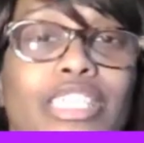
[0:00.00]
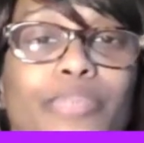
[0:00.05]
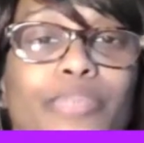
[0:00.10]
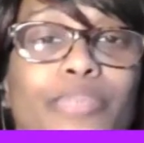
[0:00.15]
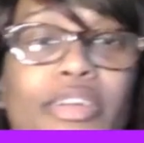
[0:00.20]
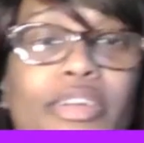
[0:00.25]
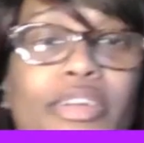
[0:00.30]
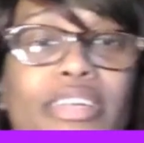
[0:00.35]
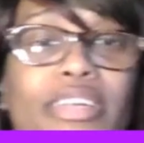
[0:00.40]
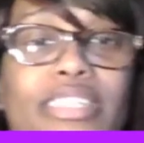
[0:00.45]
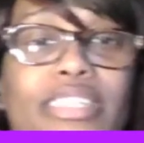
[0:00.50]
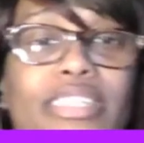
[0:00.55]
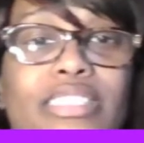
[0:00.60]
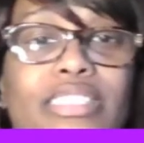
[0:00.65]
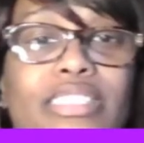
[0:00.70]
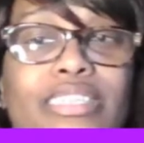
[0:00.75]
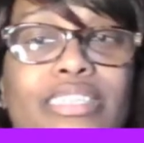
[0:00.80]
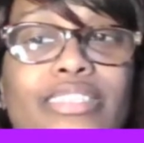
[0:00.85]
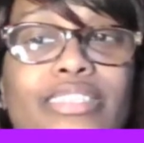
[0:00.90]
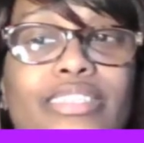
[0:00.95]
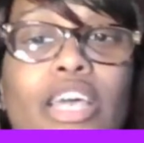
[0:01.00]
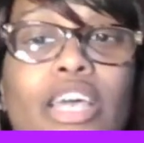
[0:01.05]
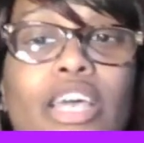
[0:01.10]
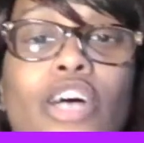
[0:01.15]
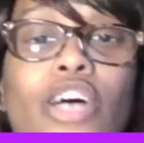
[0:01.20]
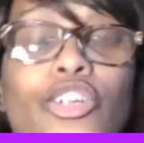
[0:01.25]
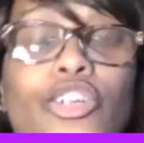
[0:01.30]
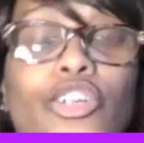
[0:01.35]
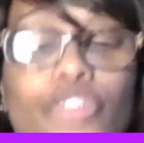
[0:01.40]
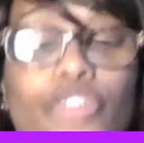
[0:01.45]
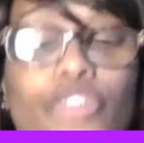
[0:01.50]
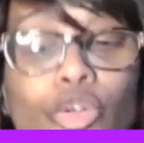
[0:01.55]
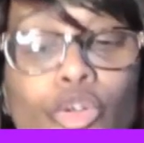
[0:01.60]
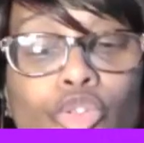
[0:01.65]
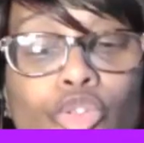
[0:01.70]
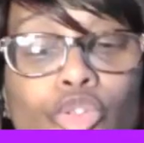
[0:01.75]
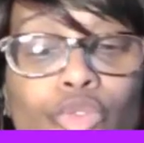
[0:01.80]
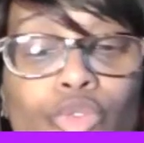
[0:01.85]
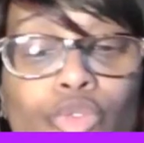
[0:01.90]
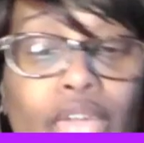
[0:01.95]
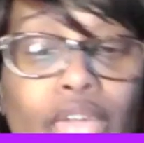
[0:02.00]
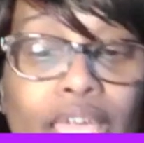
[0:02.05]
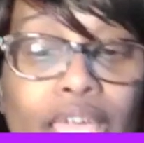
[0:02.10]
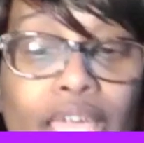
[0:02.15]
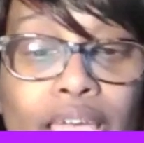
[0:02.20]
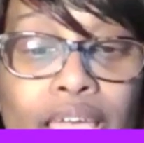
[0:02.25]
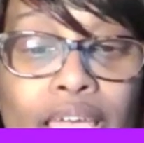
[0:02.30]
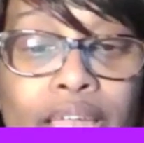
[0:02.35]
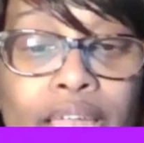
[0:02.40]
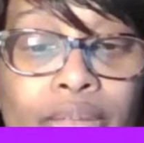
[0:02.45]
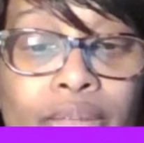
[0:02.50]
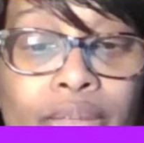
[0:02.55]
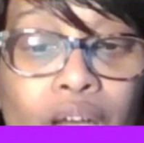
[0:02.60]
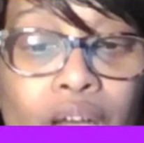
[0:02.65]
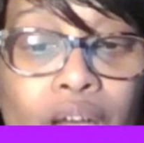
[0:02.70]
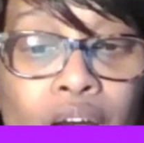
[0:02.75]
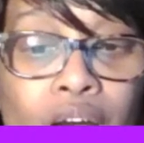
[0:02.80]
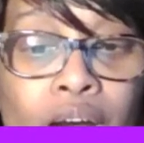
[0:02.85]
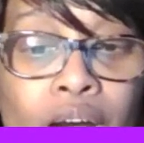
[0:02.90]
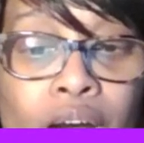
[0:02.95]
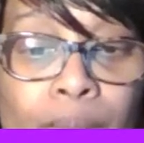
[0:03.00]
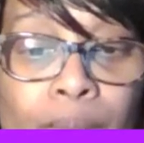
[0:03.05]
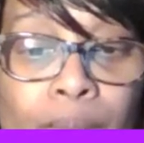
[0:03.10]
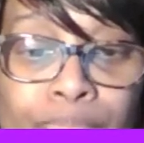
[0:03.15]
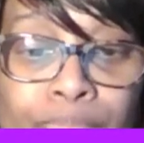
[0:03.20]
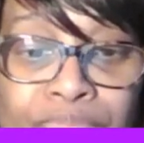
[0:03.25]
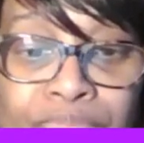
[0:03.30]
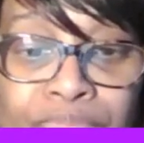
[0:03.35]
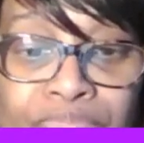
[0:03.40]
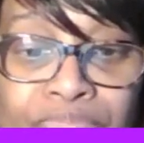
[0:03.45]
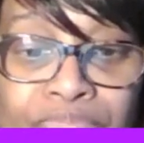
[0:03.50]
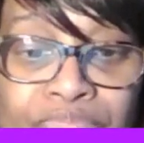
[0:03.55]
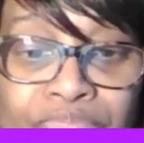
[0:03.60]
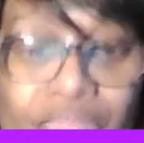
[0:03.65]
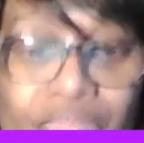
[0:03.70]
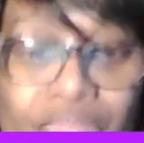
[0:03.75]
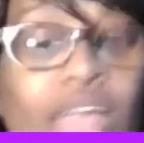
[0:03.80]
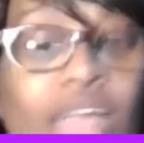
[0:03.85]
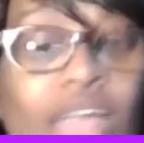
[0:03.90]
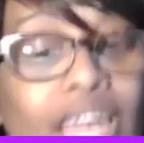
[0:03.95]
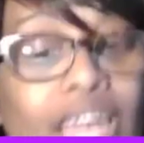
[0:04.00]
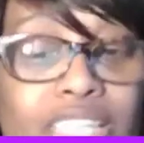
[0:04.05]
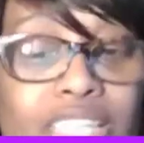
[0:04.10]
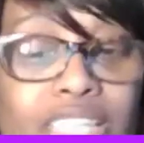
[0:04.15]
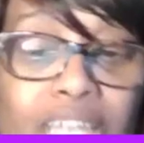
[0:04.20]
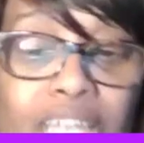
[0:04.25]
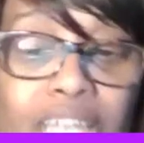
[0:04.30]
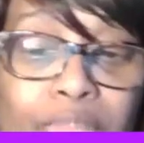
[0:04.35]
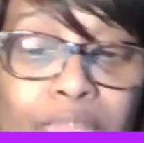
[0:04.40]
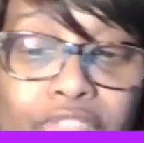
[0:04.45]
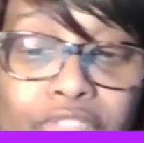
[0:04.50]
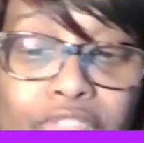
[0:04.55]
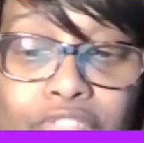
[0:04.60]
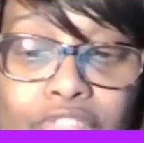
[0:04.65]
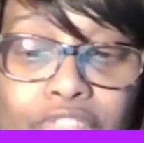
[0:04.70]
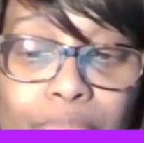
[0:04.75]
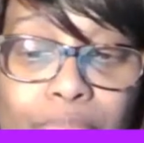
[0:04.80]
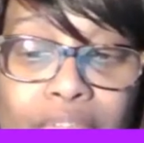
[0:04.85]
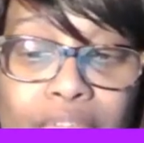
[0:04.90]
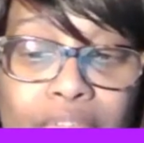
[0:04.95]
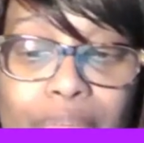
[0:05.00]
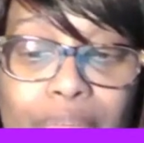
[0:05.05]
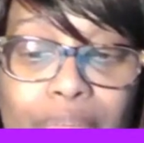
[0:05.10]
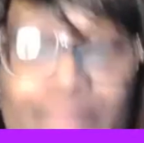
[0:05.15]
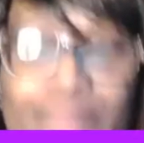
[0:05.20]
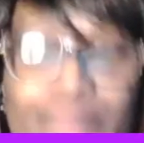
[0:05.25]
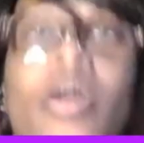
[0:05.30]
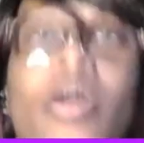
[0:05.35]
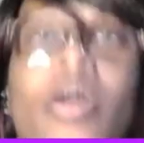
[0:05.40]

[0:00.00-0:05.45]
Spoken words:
experiences so you can, and actually, I meant to flip that.